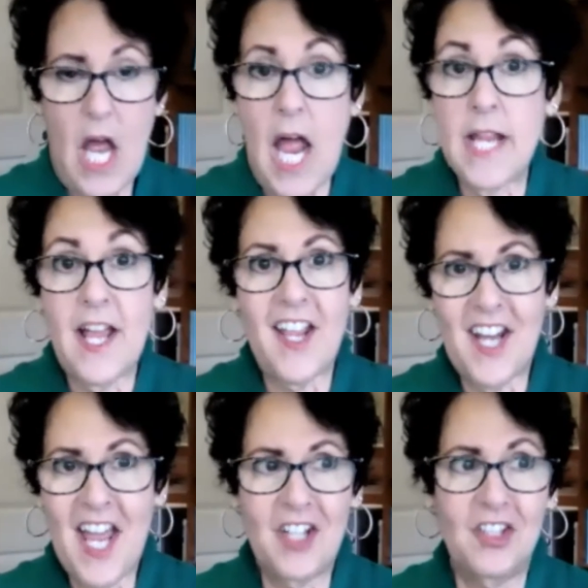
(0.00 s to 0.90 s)
I'd
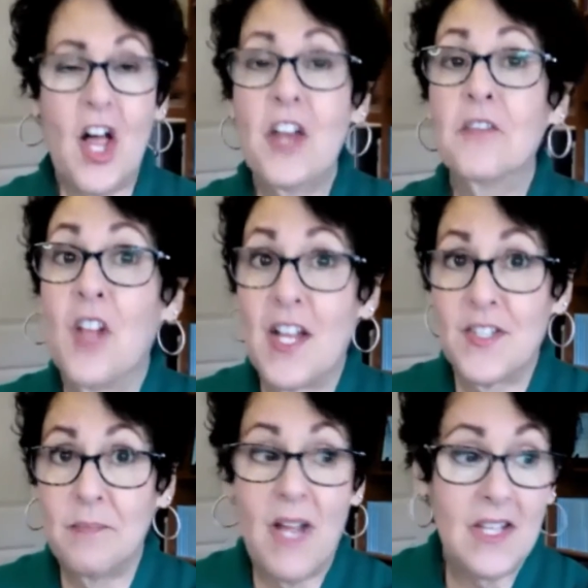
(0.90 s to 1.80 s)
had a lot of
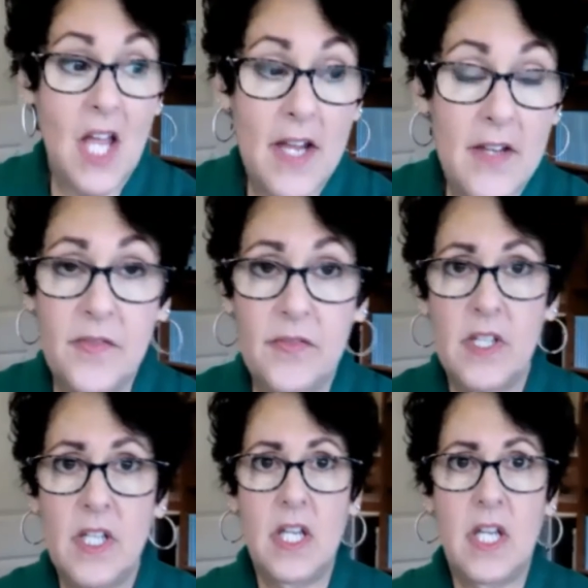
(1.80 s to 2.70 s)
loss in my life,
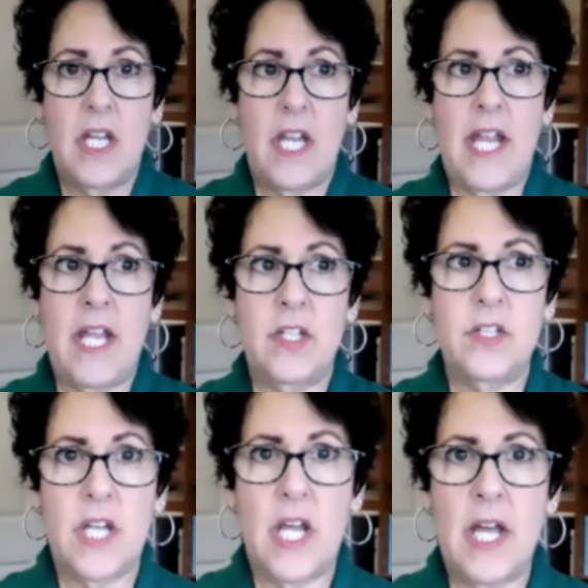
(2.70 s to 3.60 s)

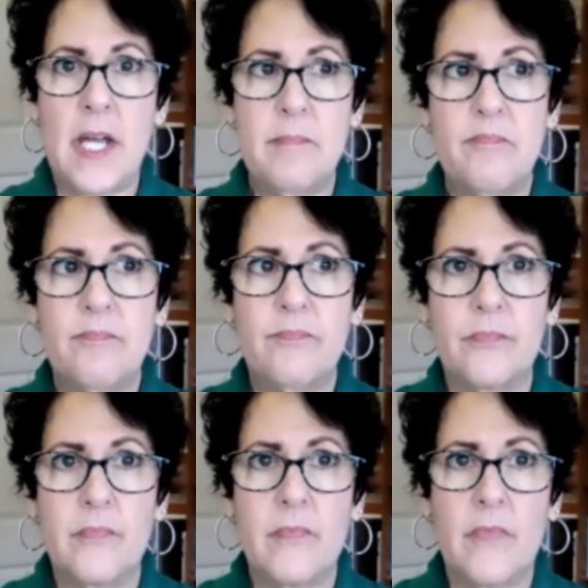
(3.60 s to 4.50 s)
and
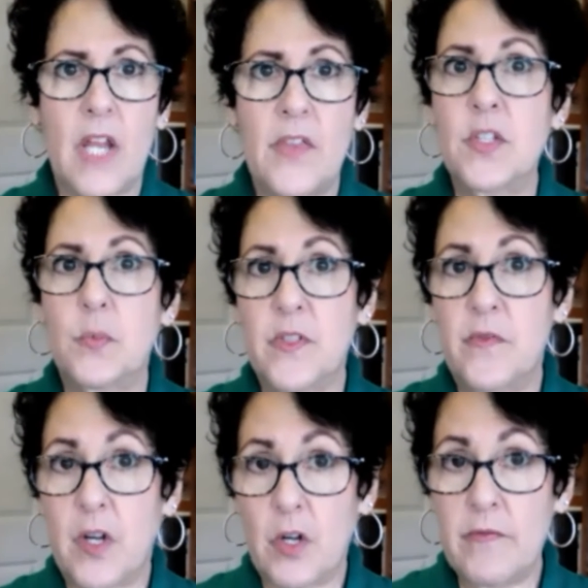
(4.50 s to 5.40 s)
this was
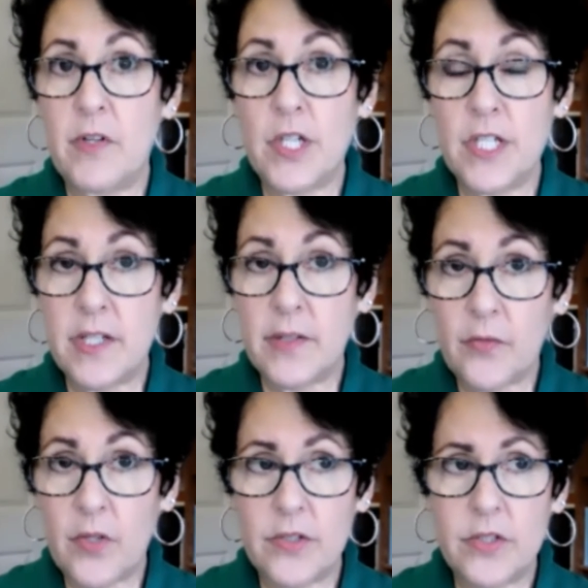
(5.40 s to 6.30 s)
very, very
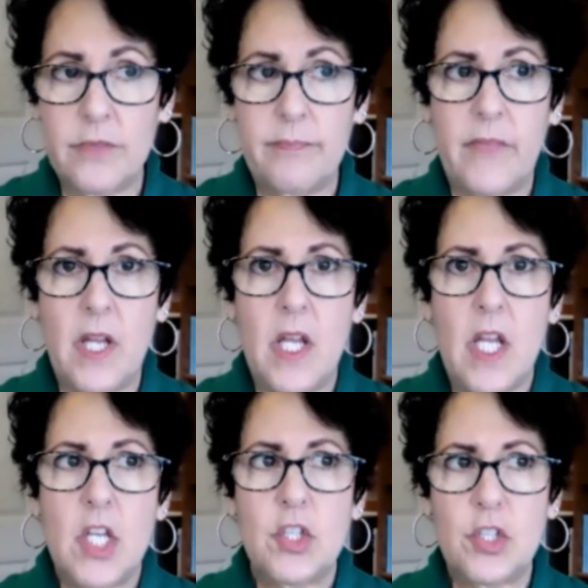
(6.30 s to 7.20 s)
different.
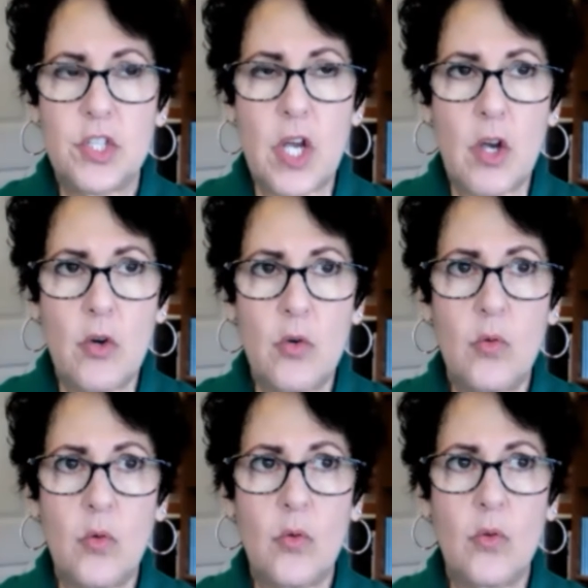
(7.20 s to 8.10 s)

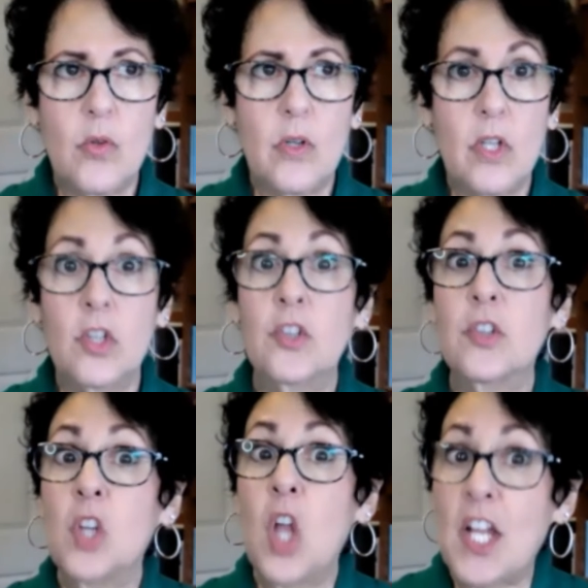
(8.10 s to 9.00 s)
So
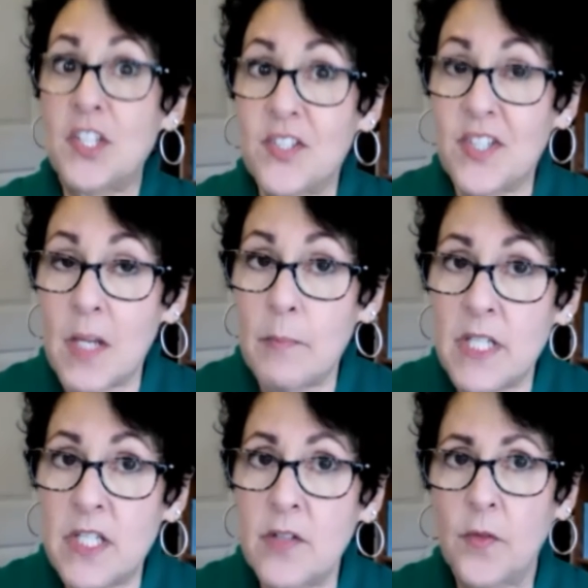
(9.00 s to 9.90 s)
losses can
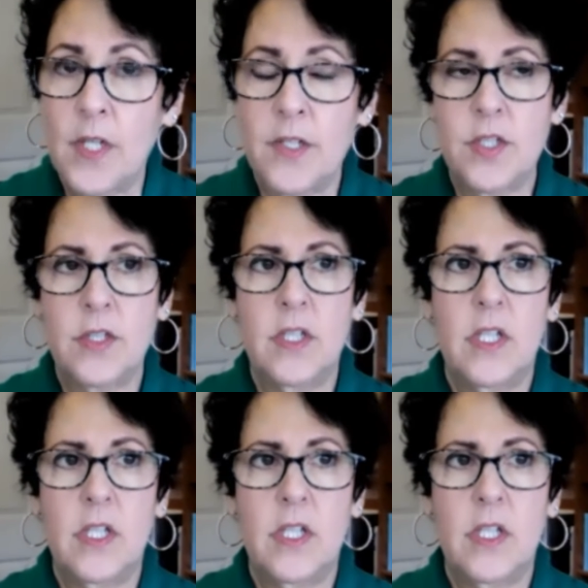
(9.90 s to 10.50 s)
be different.